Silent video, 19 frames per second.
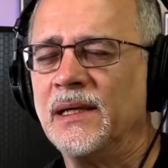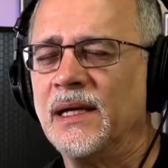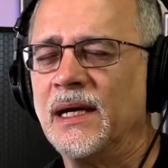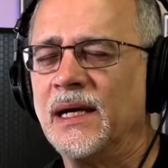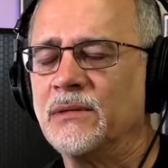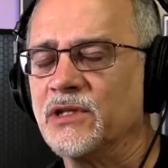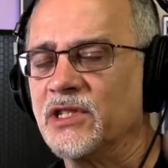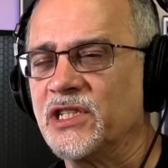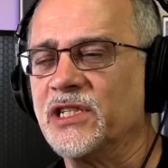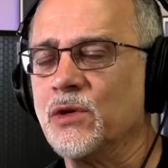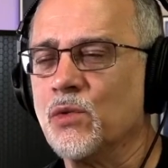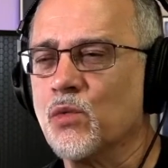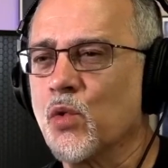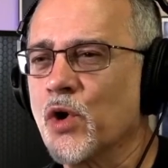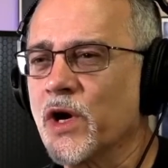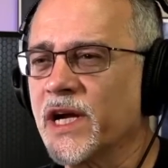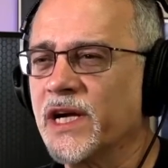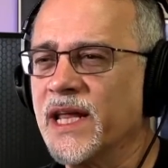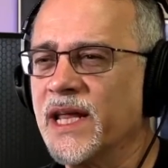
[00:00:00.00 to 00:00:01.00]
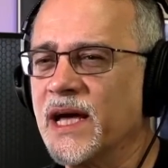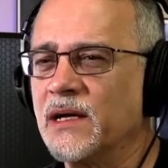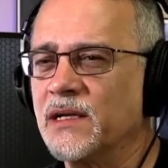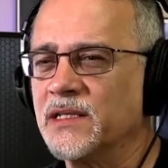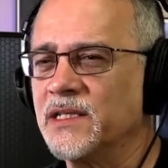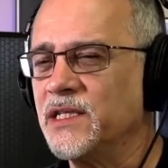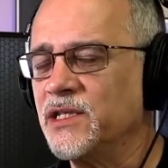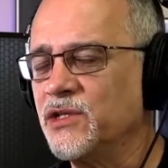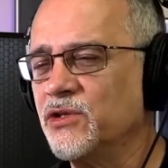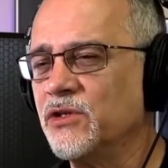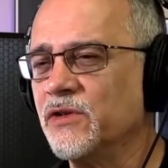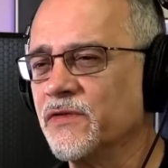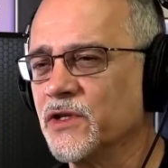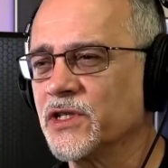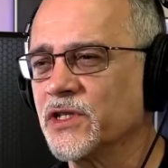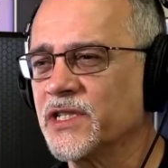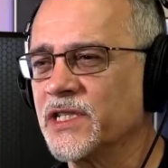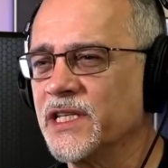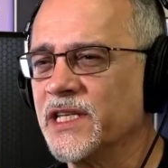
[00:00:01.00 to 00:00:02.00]
I was still working out at
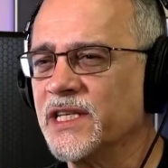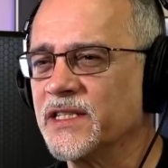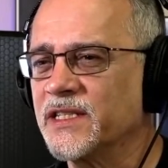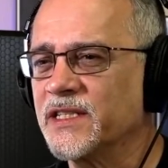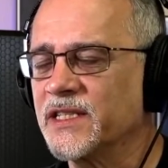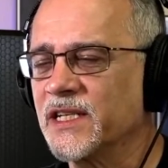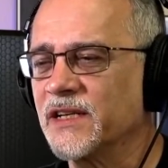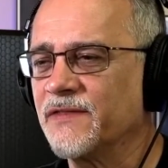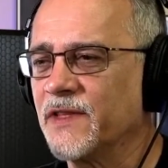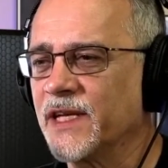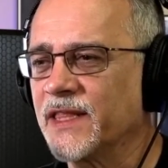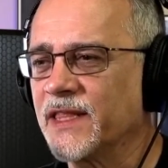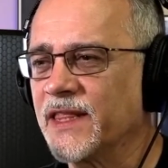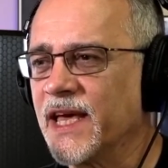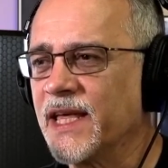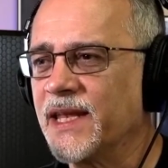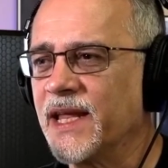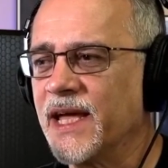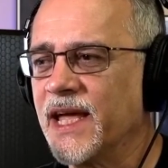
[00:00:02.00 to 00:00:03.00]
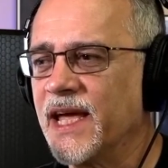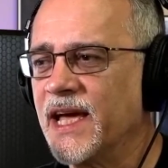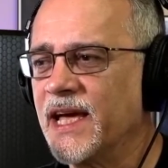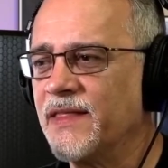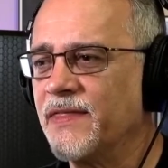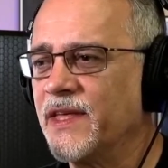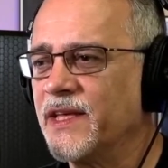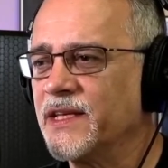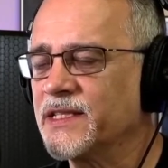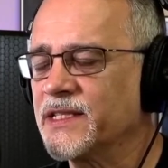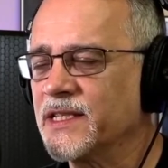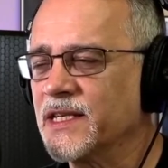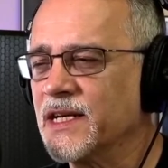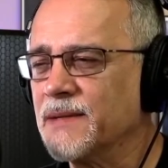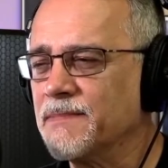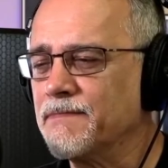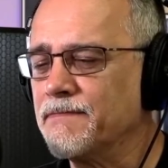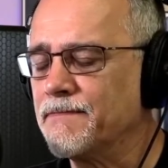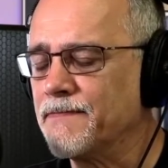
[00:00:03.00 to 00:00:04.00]
university and stuff like that, and I had this,
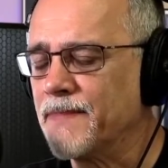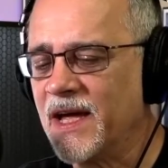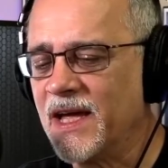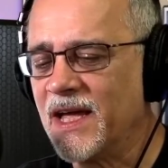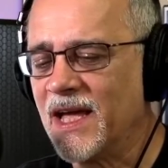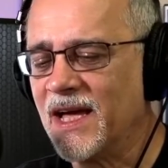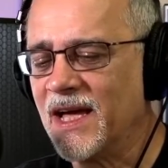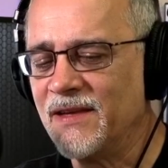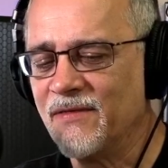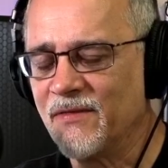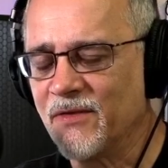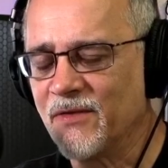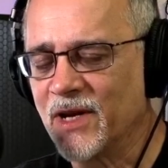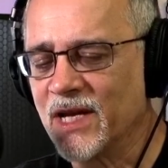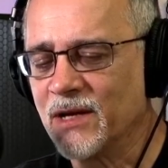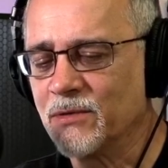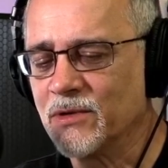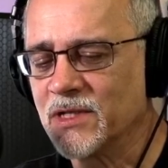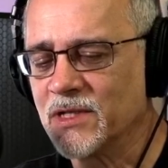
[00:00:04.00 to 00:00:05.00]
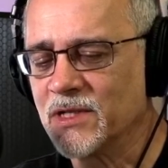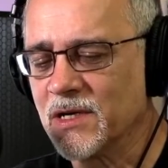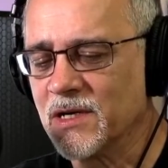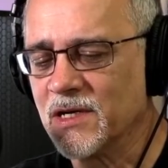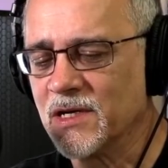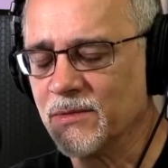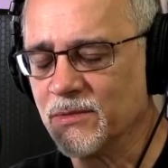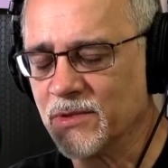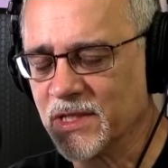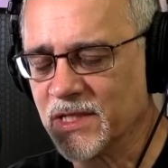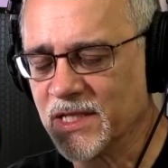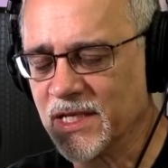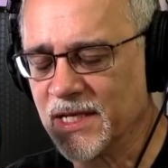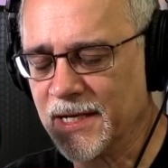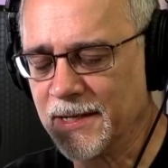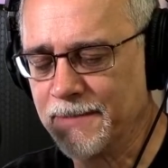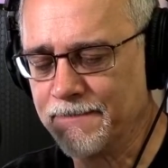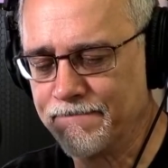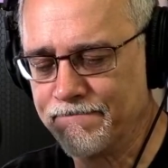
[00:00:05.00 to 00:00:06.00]
I even forget what it was called. It was
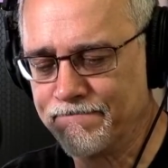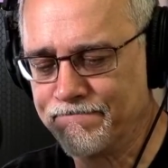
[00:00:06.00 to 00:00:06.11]
a